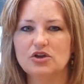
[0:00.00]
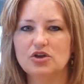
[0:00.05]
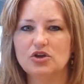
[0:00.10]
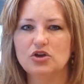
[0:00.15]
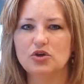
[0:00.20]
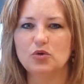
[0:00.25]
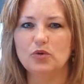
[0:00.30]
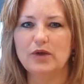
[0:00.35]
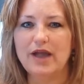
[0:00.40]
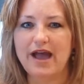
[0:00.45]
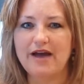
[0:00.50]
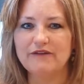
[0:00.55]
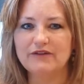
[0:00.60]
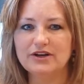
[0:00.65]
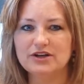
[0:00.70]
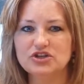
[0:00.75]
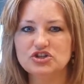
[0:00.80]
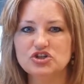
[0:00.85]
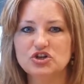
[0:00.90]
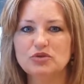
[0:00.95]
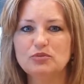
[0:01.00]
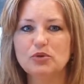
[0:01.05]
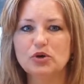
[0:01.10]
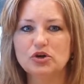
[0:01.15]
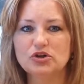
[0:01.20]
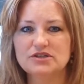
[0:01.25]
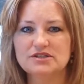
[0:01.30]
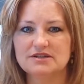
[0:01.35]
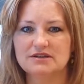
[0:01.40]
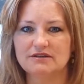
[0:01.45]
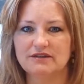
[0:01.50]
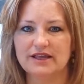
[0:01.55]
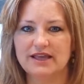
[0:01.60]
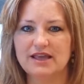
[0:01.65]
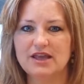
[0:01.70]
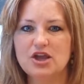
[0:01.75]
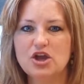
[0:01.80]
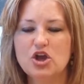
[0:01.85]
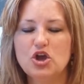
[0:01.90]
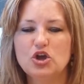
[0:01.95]
you have it insured personally,
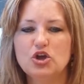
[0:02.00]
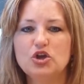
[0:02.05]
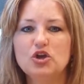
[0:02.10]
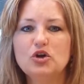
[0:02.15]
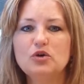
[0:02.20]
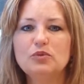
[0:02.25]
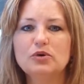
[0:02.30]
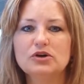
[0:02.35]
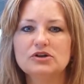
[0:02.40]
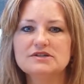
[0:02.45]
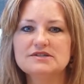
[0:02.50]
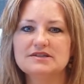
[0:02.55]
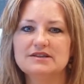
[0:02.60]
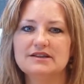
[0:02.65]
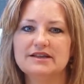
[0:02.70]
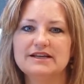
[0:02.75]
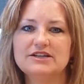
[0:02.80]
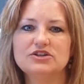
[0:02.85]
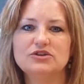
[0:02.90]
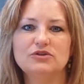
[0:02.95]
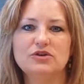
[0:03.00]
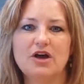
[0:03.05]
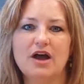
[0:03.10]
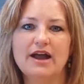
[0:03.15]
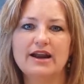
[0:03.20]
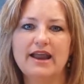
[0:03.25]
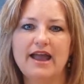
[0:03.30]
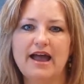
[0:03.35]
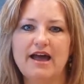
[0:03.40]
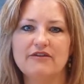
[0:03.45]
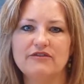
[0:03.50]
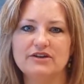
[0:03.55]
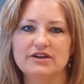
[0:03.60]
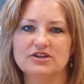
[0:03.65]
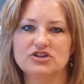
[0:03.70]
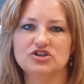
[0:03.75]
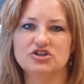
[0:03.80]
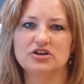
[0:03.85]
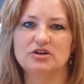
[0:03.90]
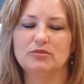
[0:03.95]
you personally do not have an
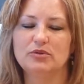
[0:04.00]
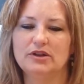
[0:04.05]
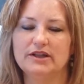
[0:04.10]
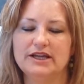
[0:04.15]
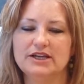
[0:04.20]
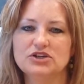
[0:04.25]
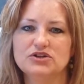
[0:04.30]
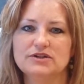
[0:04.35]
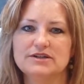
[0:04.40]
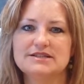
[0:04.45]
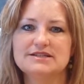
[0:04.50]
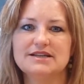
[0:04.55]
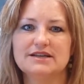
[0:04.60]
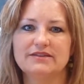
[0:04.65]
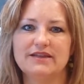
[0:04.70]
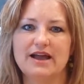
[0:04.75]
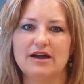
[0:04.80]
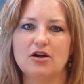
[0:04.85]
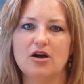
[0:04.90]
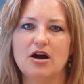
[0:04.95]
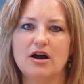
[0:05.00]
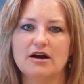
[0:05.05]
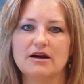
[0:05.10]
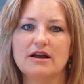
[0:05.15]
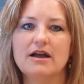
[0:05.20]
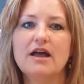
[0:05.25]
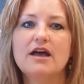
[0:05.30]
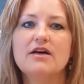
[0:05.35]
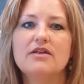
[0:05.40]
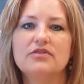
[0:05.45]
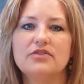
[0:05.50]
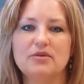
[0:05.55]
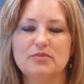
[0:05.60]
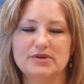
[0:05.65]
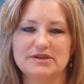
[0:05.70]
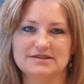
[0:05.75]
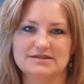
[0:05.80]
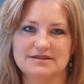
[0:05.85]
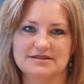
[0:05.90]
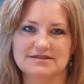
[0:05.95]
insurable interest in that car. The
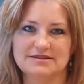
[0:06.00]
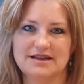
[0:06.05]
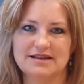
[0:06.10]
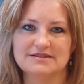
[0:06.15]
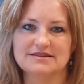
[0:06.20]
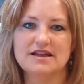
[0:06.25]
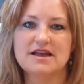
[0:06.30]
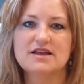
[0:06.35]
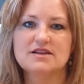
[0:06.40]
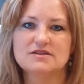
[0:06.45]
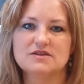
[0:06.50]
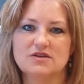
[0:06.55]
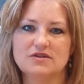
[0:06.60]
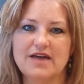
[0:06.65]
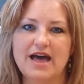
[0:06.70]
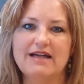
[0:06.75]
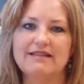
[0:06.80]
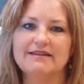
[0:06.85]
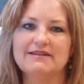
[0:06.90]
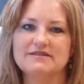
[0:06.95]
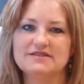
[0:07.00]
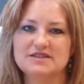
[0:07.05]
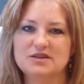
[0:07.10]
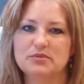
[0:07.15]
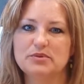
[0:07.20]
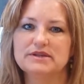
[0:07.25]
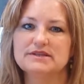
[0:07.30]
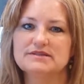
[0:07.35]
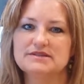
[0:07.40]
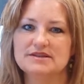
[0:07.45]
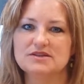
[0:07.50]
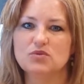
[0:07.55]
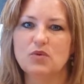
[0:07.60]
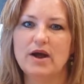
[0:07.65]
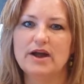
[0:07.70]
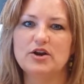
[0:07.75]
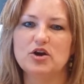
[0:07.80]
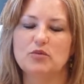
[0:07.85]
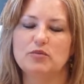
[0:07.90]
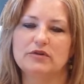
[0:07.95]
business does. So that leaves the business
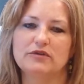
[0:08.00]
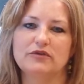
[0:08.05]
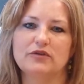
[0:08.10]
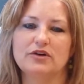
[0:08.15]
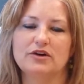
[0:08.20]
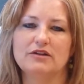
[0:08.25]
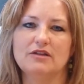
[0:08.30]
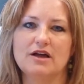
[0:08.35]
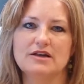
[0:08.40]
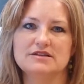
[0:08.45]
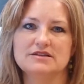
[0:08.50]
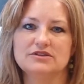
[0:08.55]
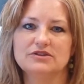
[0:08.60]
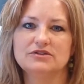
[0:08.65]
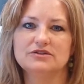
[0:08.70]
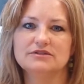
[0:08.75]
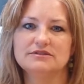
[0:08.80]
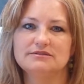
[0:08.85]
wide open for a lawsuit.